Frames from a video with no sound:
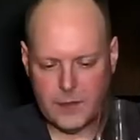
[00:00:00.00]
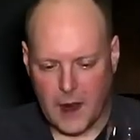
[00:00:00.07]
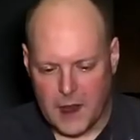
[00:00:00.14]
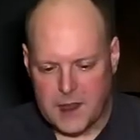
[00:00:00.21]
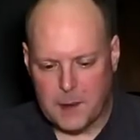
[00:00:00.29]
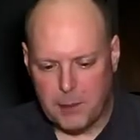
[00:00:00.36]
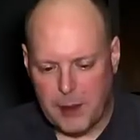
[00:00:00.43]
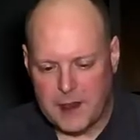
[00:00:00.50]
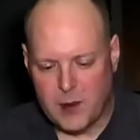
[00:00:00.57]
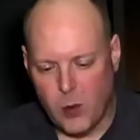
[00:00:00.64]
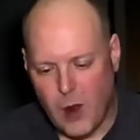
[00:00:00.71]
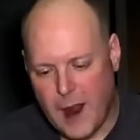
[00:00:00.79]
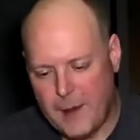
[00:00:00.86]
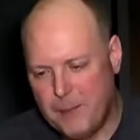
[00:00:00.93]
It's a
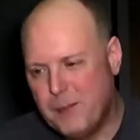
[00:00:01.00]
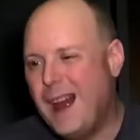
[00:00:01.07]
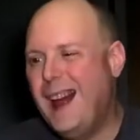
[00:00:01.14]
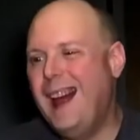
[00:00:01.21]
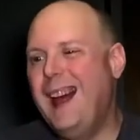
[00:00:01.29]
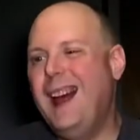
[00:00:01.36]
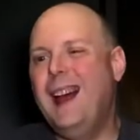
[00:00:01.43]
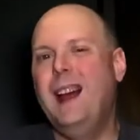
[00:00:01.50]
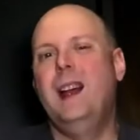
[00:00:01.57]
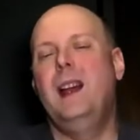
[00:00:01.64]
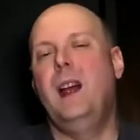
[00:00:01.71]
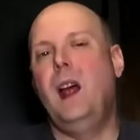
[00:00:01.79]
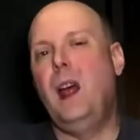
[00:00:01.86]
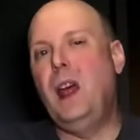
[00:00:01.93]
pleasant wine.
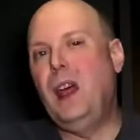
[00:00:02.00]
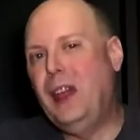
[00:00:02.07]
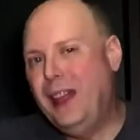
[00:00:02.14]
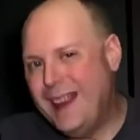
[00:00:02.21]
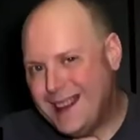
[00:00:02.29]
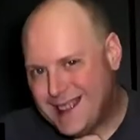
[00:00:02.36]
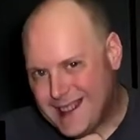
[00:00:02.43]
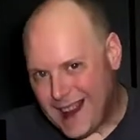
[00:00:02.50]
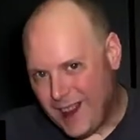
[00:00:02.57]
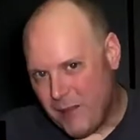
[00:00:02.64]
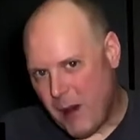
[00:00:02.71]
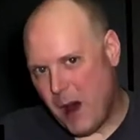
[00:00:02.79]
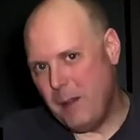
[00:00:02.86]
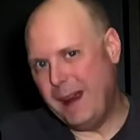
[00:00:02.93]
This style
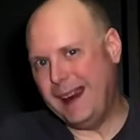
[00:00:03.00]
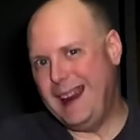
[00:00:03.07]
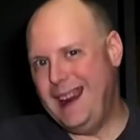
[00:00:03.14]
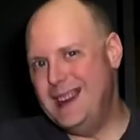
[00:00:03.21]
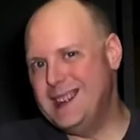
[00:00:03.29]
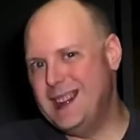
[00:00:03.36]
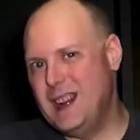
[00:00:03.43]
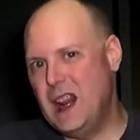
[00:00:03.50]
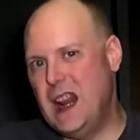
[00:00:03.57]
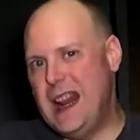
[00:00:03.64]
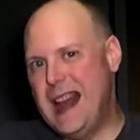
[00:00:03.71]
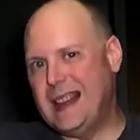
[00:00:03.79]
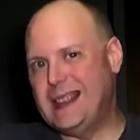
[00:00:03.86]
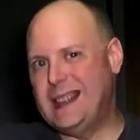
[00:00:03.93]
of Malbec isn't
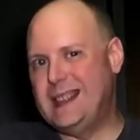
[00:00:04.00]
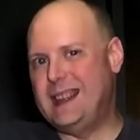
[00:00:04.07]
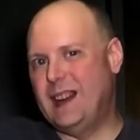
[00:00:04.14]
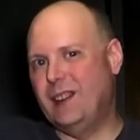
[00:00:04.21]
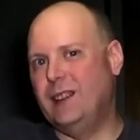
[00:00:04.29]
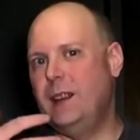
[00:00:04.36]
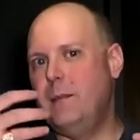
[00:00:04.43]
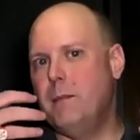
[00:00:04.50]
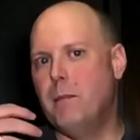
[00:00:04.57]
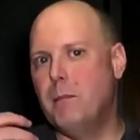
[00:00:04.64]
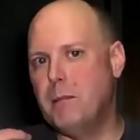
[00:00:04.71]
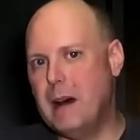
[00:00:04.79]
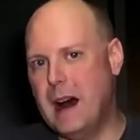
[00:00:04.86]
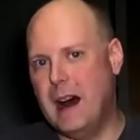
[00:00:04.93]
necessarily
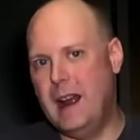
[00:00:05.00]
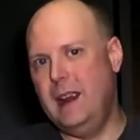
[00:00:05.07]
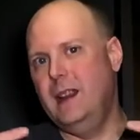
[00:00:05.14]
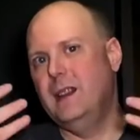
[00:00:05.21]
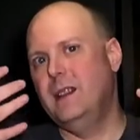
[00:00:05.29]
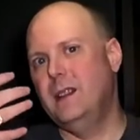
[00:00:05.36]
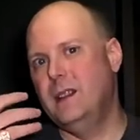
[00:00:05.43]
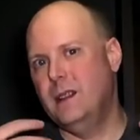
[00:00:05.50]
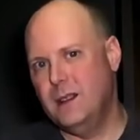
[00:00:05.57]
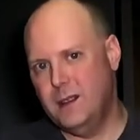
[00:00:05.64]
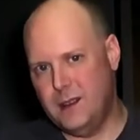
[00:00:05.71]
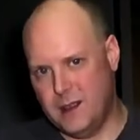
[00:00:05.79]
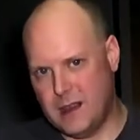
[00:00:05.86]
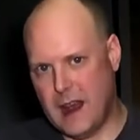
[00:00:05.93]
my
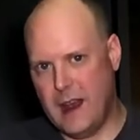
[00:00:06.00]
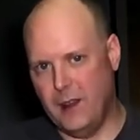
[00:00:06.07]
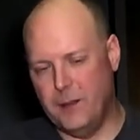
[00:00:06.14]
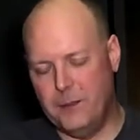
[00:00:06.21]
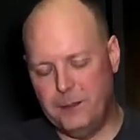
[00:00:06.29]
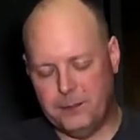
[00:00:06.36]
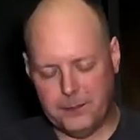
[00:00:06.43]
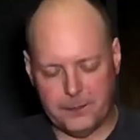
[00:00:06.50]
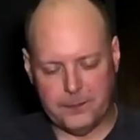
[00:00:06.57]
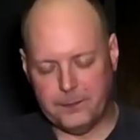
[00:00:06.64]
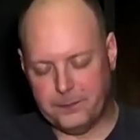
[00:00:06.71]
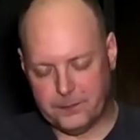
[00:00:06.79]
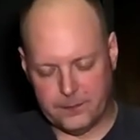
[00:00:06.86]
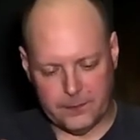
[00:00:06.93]
style.
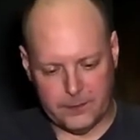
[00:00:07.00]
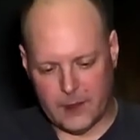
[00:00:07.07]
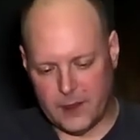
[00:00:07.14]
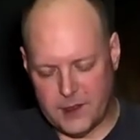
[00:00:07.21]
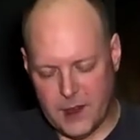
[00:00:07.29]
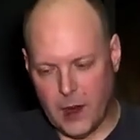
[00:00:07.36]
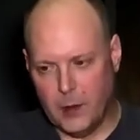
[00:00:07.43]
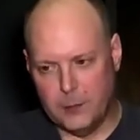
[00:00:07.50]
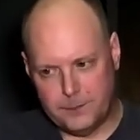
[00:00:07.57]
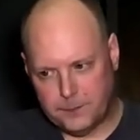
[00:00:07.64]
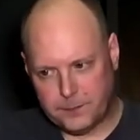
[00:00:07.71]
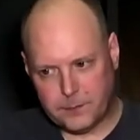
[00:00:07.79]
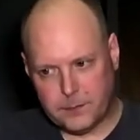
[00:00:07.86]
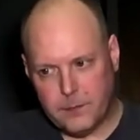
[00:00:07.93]
So,
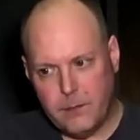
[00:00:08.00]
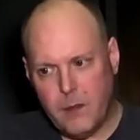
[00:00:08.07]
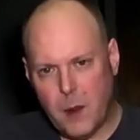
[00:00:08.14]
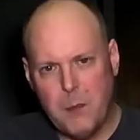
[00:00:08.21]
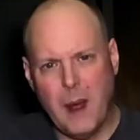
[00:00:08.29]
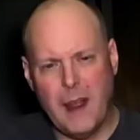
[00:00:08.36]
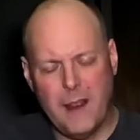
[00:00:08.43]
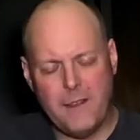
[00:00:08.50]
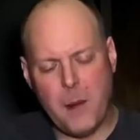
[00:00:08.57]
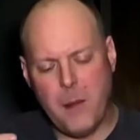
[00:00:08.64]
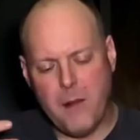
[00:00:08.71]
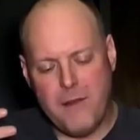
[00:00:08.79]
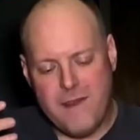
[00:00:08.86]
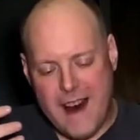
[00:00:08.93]
but if
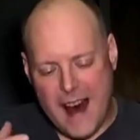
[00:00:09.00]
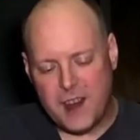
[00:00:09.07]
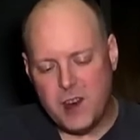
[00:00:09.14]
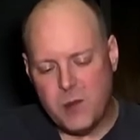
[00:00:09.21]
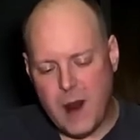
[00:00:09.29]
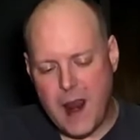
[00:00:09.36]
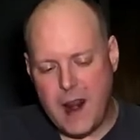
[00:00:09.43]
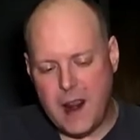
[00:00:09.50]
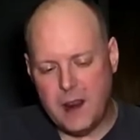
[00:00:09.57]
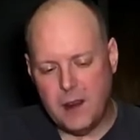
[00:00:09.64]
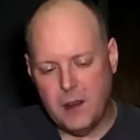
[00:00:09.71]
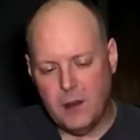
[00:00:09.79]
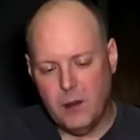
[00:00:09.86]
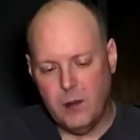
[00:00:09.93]
I'm
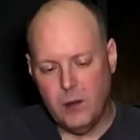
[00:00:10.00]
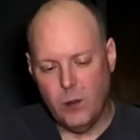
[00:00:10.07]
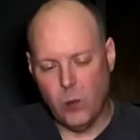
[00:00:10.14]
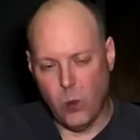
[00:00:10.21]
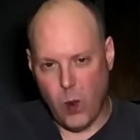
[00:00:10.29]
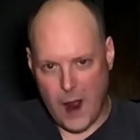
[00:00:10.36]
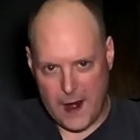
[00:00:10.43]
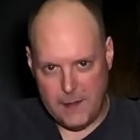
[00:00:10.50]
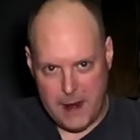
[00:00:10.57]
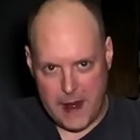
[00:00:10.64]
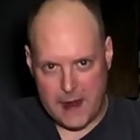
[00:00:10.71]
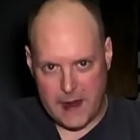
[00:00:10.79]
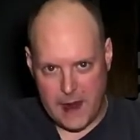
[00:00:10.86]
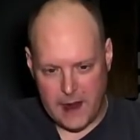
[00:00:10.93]
evaluating
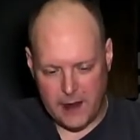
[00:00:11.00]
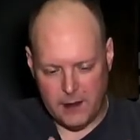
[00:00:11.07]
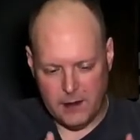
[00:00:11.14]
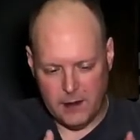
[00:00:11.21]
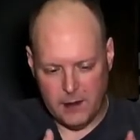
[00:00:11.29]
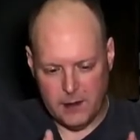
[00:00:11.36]
winemaking,